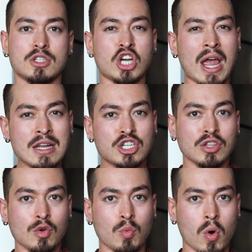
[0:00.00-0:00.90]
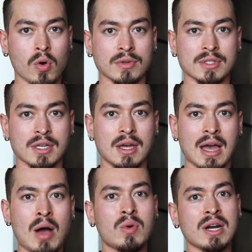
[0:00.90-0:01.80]
Changing the world.
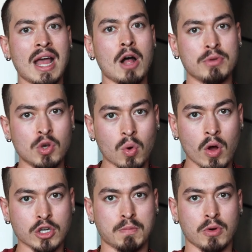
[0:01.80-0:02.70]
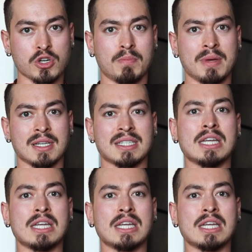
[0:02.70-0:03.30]
How can I help your entrepreneurship business?